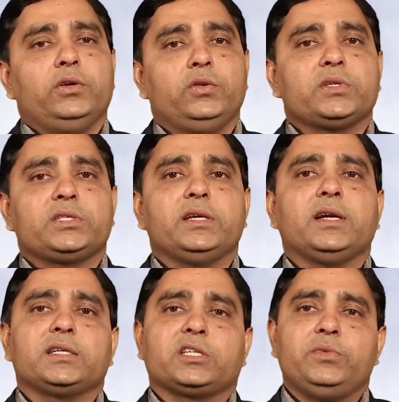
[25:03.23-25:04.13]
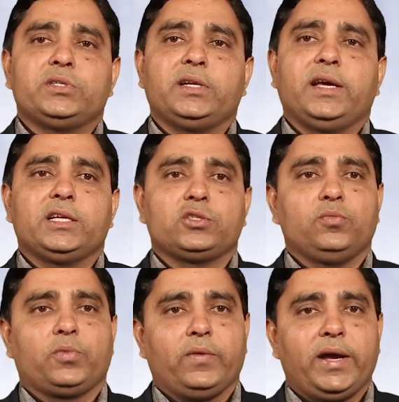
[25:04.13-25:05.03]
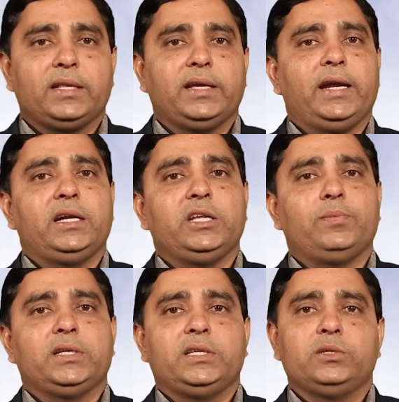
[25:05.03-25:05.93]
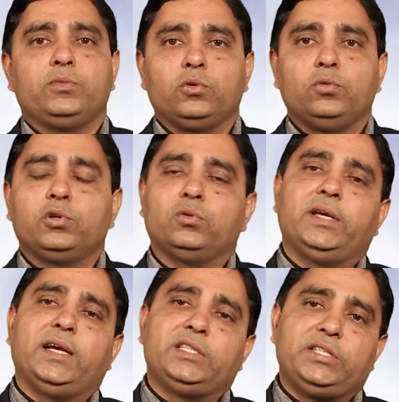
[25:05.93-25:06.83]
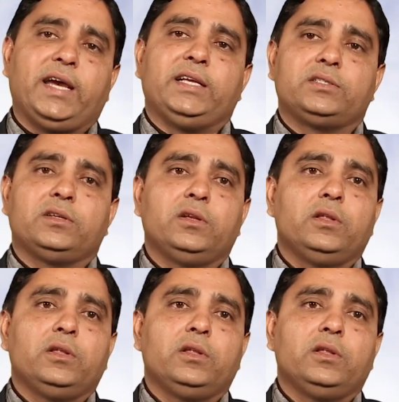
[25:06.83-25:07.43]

University Grants Commission has to provide the anti-plagiarism tool to the HEIs